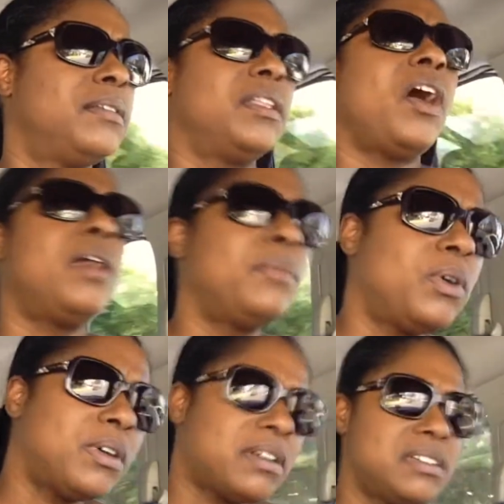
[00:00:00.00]

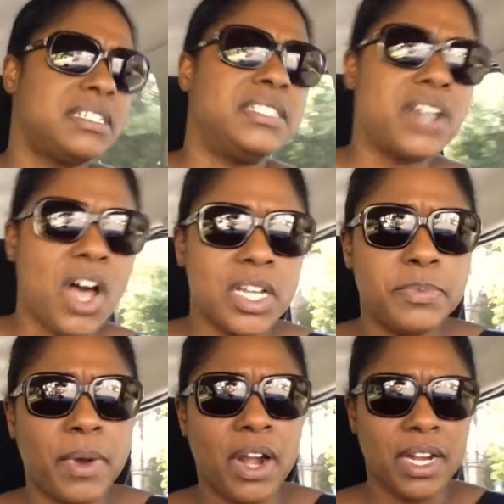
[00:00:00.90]
lawnmowers and dogs
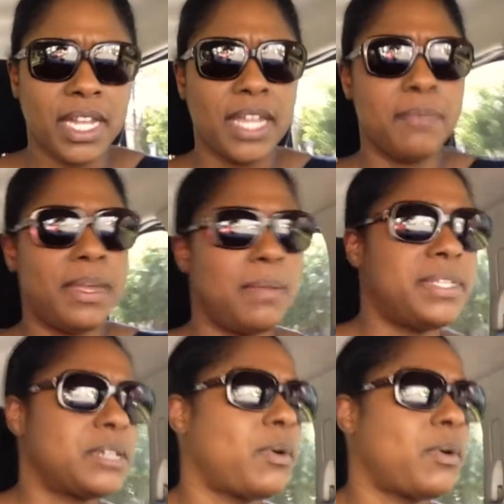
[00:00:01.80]
barking and babies